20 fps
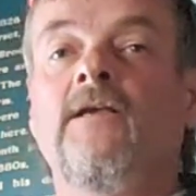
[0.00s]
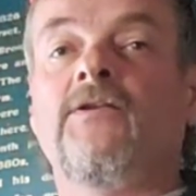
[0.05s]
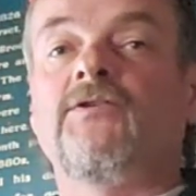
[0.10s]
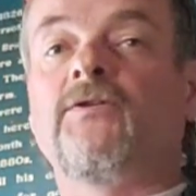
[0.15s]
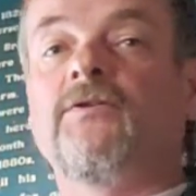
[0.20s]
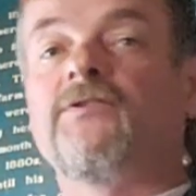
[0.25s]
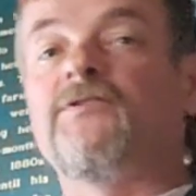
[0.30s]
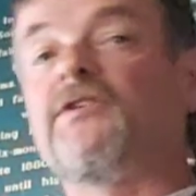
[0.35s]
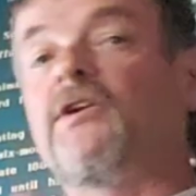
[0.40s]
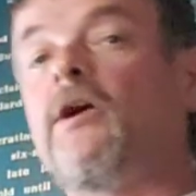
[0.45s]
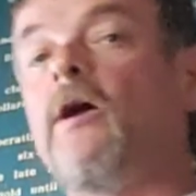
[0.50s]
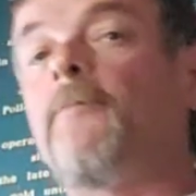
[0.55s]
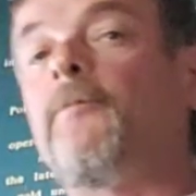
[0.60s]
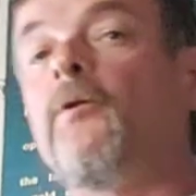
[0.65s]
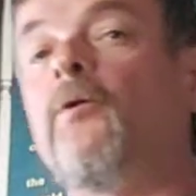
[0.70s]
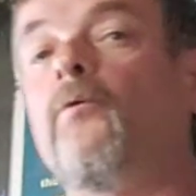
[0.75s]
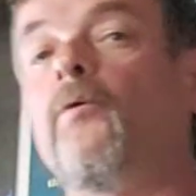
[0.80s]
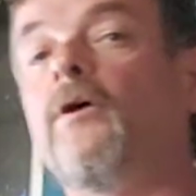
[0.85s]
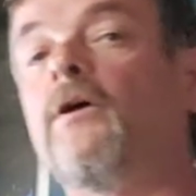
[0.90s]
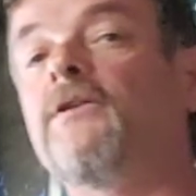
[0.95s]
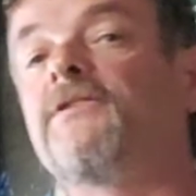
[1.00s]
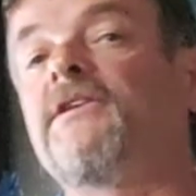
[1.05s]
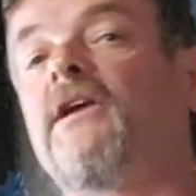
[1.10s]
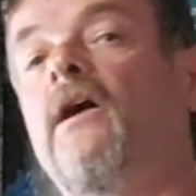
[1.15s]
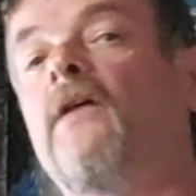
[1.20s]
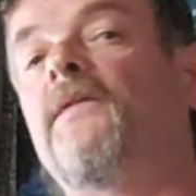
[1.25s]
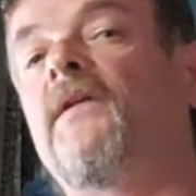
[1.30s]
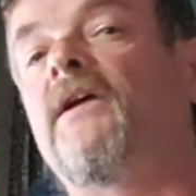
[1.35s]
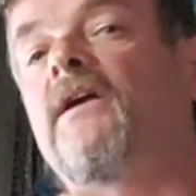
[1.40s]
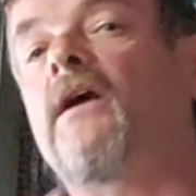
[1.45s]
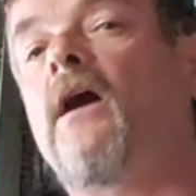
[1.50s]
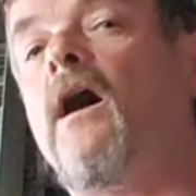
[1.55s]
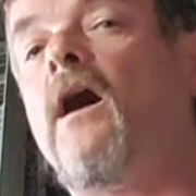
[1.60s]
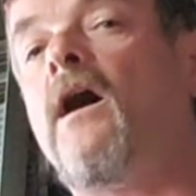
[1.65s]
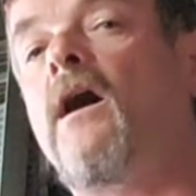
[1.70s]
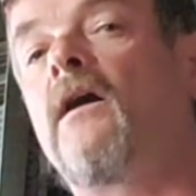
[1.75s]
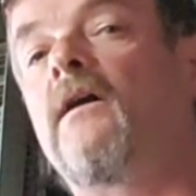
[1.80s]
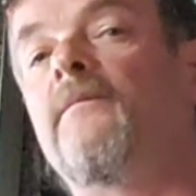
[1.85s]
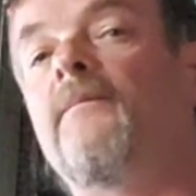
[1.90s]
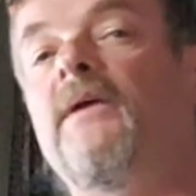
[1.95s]
So there's a couple of words called the
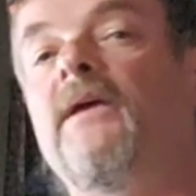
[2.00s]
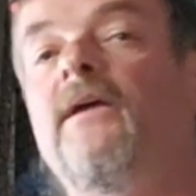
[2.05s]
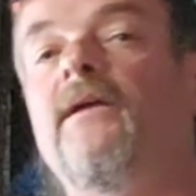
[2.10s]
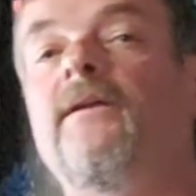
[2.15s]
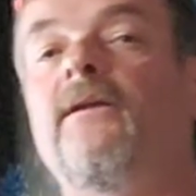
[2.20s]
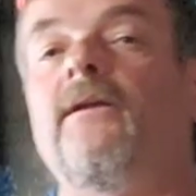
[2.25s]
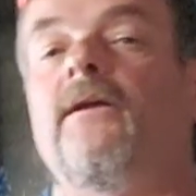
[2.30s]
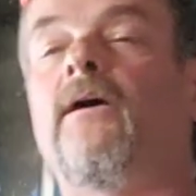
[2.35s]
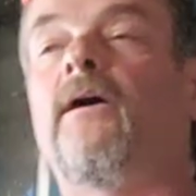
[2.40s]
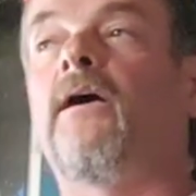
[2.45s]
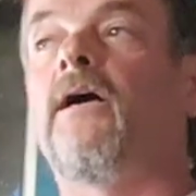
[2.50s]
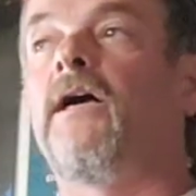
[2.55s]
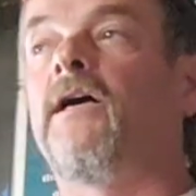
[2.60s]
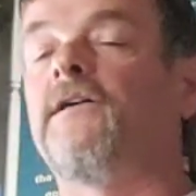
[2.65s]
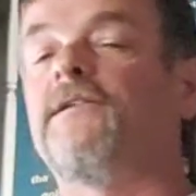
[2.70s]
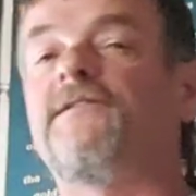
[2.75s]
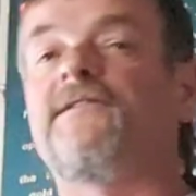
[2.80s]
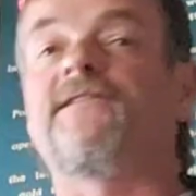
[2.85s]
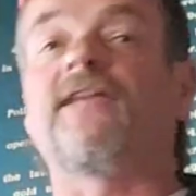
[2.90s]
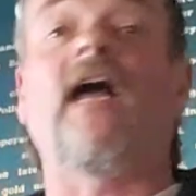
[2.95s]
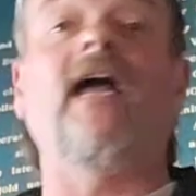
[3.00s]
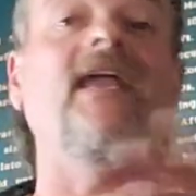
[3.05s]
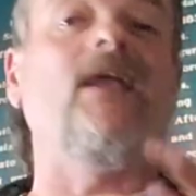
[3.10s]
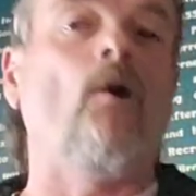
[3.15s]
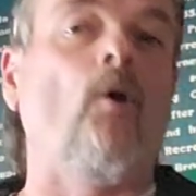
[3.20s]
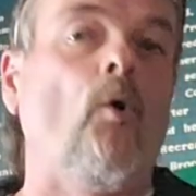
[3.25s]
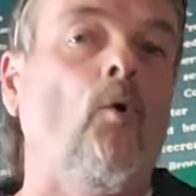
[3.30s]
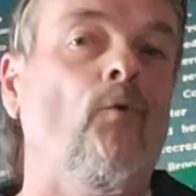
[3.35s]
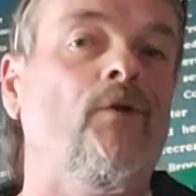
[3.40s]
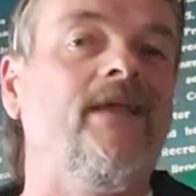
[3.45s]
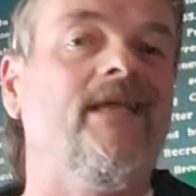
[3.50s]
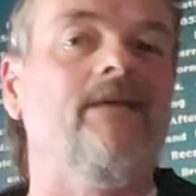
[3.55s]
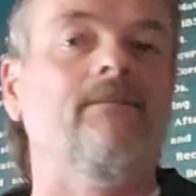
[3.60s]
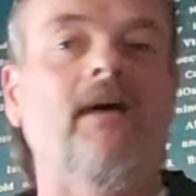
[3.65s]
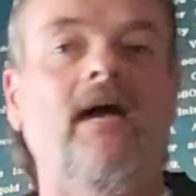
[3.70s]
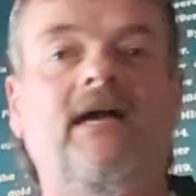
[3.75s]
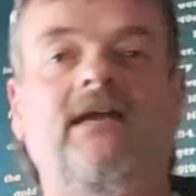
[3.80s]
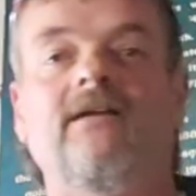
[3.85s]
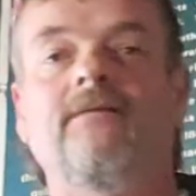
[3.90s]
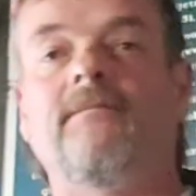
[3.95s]
cogmen, coyote
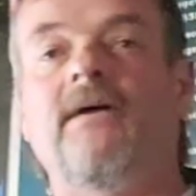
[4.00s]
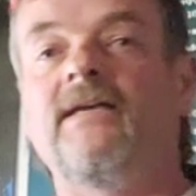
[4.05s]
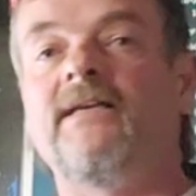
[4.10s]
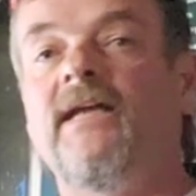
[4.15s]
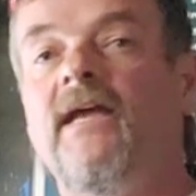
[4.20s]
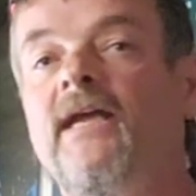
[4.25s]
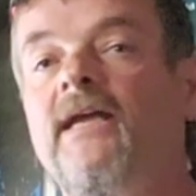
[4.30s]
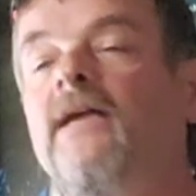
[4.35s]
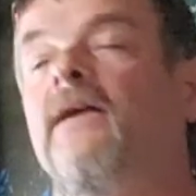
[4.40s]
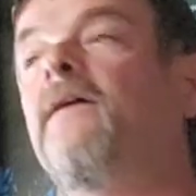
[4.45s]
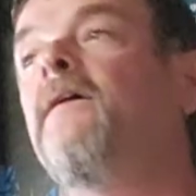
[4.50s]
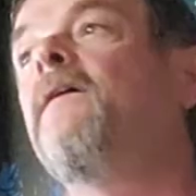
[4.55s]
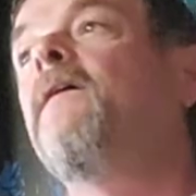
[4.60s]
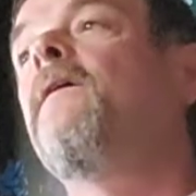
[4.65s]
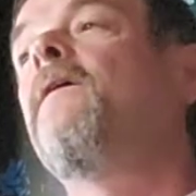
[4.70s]
back in my day.